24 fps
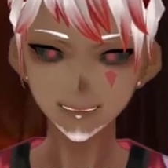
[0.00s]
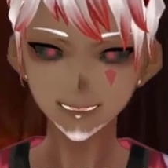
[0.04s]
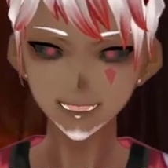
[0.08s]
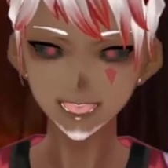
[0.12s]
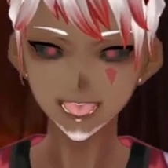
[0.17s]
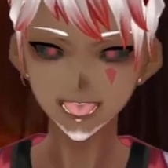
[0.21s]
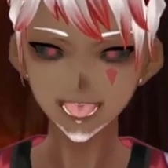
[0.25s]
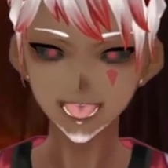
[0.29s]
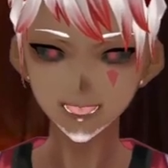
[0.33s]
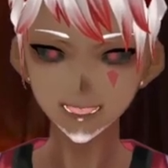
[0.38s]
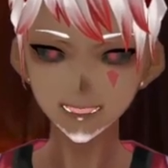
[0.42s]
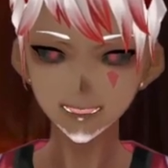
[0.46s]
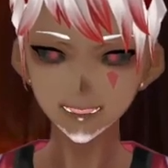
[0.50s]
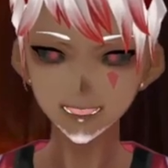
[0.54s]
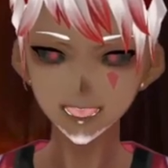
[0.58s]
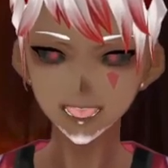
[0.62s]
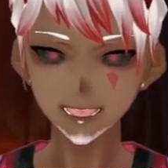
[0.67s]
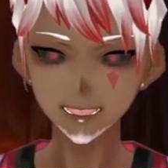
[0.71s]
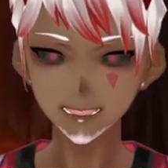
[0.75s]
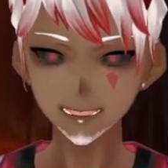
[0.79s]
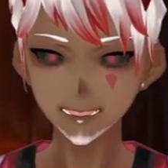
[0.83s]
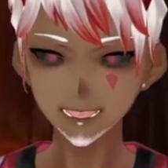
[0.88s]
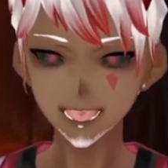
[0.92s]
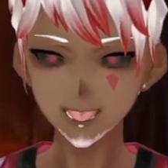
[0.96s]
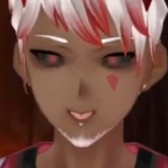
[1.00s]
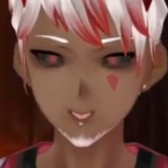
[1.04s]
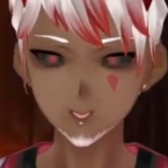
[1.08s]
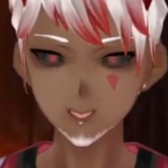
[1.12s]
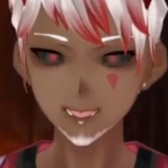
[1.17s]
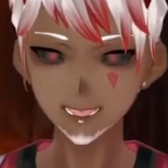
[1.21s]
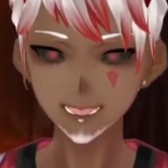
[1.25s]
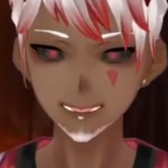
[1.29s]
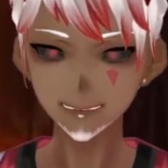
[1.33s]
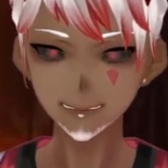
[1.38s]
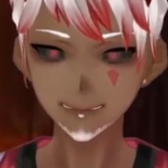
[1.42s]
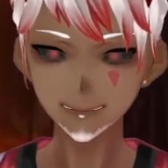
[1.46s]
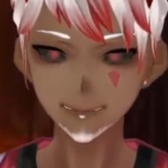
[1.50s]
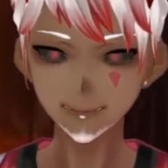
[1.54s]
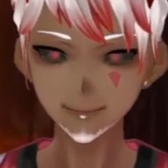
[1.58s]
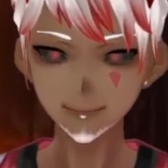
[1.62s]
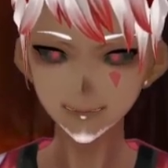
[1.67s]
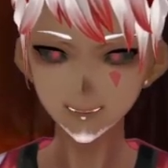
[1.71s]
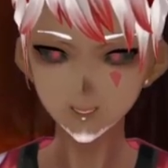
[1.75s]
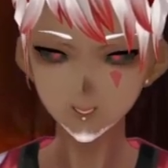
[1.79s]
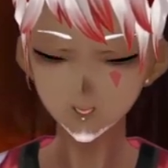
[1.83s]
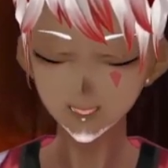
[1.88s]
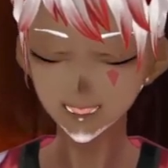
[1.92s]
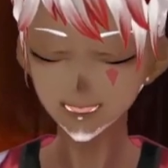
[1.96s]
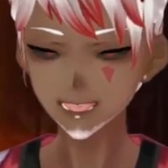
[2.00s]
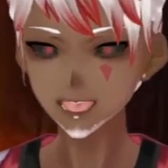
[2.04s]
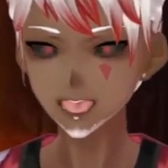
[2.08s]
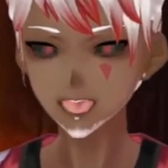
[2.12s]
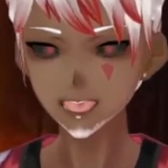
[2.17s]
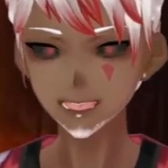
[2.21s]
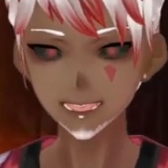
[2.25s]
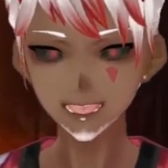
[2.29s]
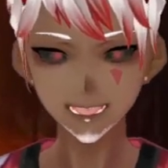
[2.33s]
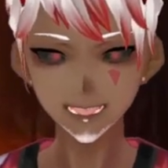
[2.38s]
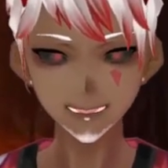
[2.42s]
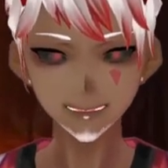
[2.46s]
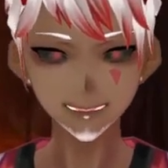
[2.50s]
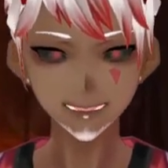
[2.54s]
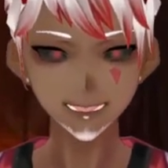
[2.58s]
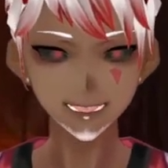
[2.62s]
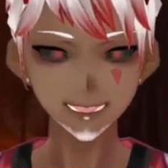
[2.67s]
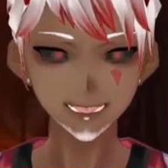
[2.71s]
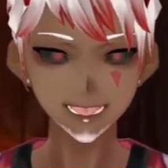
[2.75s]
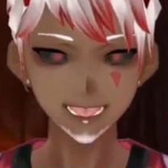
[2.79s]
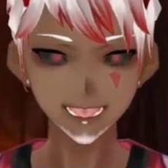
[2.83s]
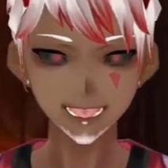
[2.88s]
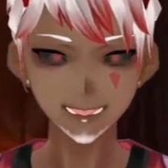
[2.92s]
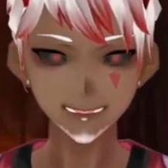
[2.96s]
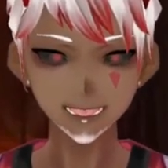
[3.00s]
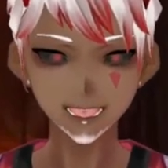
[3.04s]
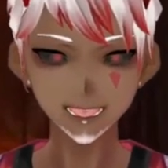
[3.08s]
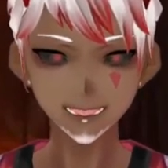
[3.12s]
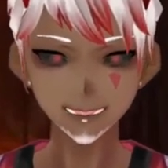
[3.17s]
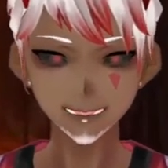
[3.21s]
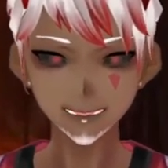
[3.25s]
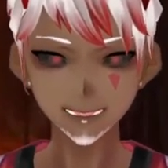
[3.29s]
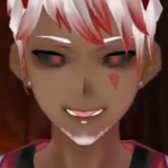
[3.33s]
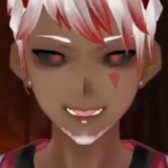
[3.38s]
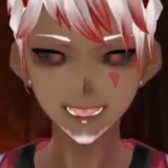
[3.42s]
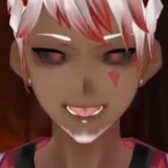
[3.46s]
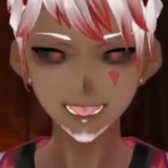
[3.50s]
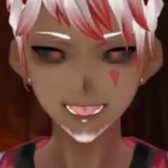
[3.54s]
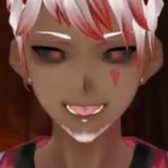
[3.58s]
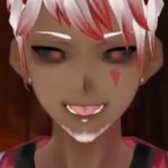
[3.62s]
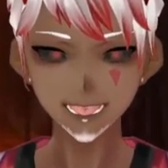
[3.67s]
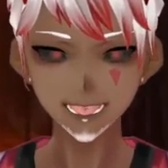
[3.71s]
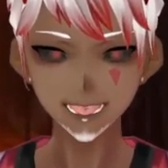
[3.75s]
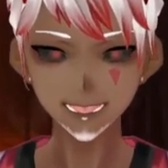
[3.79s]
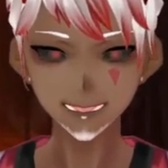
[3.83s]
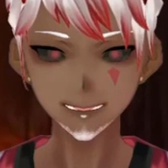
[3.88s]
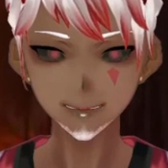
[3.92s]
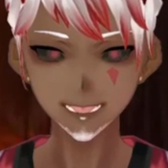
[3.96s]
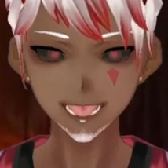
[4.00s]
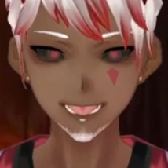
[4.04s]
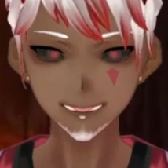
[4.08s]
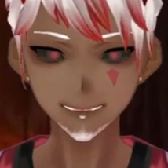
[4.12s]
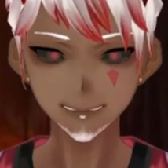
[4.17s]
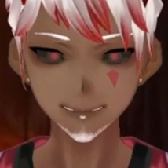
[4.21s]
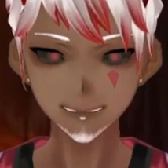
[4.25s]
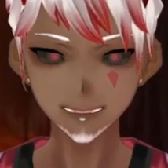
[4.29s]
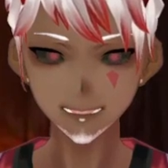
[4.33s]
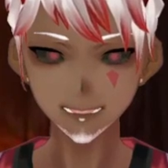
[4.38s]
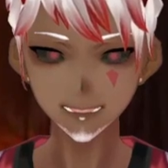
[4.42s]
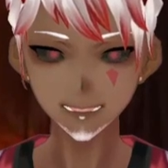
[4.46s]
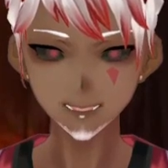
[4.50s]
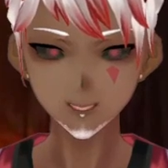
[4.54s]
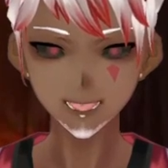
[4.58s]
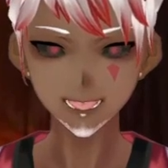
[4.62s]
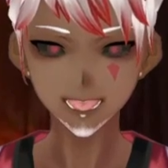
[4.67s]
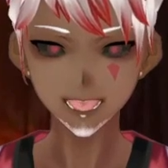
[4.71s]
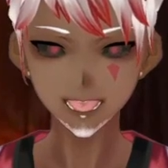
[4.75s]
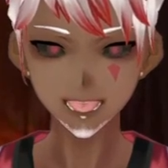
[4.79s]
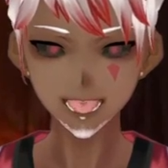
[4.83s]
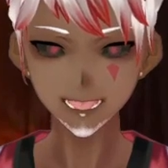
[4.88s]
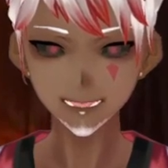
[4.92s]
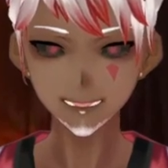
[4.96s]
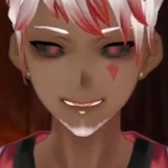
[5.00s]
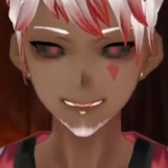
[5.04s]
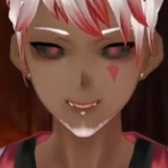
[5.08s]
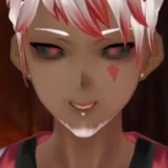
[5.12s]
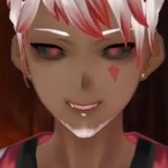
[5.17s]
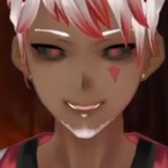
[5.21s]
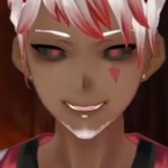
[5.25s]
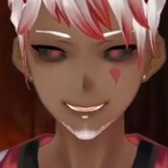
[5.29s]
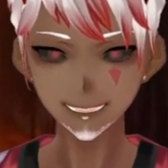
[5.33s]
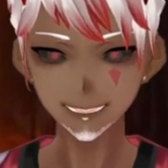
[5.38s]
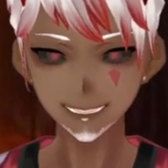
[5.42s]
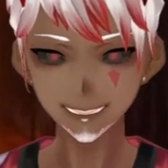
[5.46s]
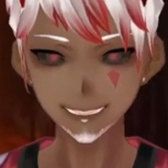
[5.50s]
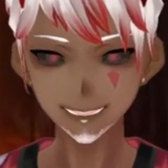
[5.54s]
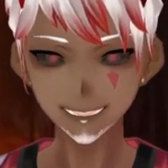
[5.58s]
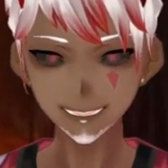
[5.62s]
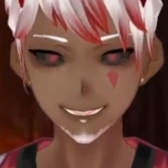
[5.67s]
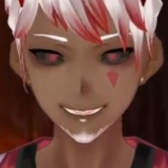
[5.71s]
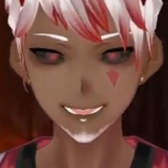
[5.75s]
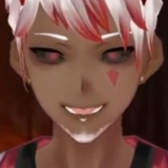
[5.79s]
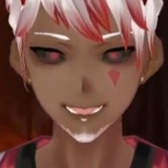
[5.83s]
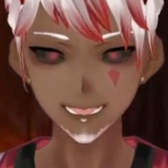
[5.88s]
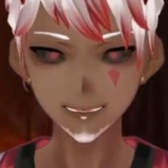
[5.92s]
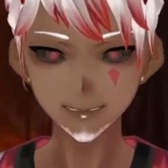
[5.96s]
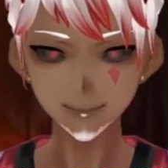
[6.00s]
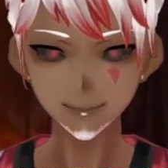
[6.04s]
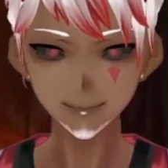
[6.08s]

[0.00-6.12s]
I remember I was doing all these things, moving a certain type of way